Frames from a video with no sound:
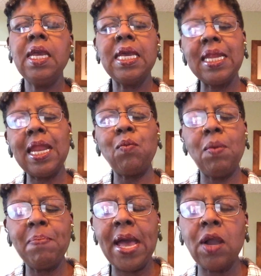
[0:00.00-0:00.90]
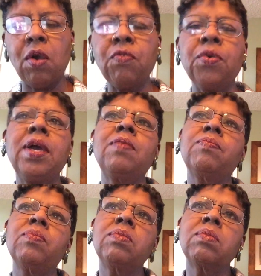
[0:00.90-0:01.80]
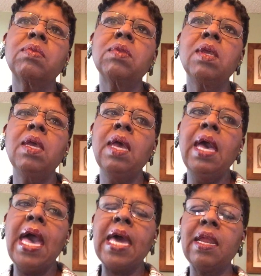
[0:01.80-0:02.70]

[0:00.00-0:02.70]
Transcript: And then I went back over it and